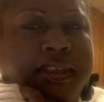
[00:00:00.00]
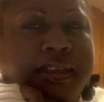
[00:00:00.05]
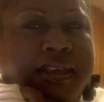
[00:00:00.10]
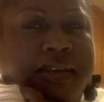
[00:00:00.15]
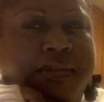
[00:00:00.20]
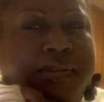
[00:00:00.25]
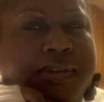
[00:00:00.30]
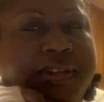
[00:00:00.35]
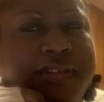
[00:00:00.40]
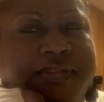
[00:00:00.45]

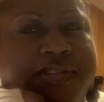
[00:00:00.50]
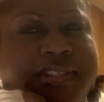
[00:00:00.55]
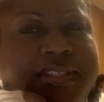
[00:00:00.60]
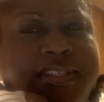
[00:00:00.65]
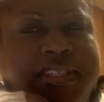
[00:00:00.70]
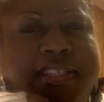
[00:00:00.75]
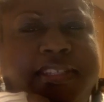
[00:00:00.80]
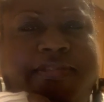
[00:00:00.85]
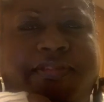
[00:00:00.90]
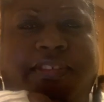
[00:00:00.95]
I wonder if it's
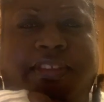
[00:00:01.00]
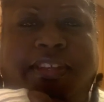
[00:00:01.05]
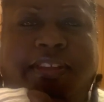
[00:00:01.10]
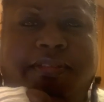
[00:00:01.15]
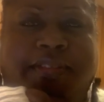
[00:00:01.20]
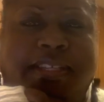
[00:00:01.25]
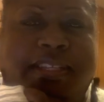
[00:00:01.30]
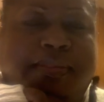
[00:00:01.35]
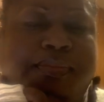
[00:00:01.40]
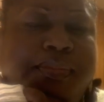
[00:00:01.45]
this for
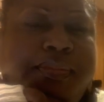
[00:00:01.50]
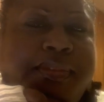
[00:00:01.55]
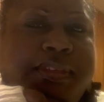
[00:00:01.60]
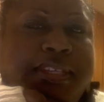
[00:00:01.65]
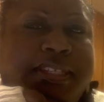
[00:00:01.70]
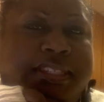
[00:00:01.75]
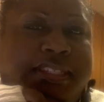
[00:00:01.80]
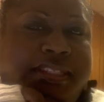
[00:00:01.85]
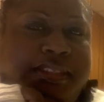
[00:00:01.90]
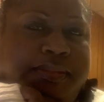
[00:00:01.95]
you.
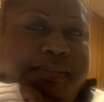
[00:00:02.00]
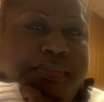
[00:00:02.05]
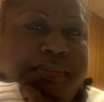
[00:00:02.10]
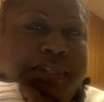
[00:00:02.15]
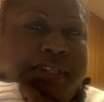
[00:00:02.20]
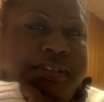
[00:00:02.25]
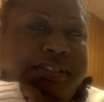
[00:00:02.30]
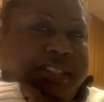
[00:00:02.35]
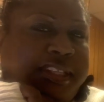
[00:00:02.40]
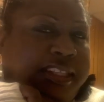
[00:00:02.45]
Is
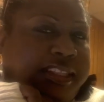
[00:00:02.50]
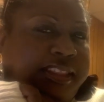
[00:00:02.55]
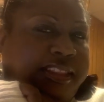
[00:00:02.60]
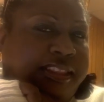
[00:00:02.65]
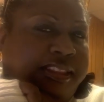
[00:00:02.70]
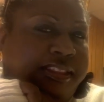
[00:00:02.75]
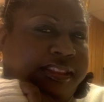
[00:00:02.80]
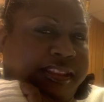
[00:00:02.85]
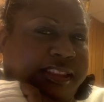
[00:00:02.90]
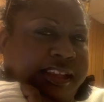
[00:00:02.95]
music
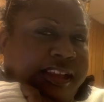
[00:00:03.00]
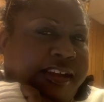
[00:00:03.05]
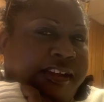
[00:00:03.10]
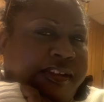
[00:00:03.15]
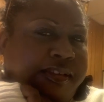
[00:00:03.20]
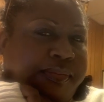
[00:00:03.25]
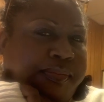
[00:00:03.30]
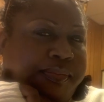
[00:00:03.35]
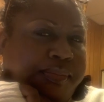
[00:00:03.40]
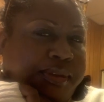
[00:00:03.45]

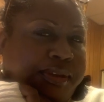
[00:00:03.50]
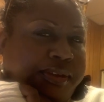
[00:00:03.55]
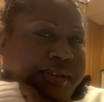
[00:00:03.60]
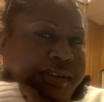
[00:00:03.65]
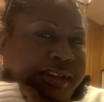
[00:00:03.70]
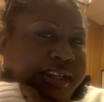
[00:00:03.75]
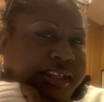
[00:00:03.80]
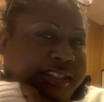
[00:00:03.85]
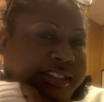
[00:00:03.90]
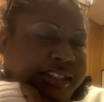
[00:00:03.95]

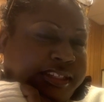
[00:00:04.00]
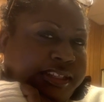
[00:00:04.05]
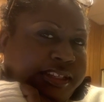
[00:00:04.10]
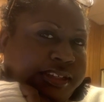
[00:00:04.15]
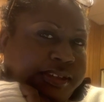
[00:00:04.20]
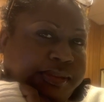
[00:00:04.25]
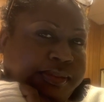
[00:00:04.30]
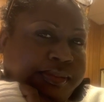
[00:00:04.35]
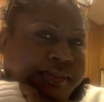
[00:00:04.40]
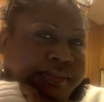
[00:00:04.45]
therapeutic to
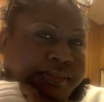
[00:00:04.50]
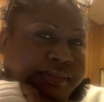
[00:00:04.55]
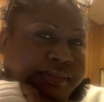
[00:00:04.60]
you?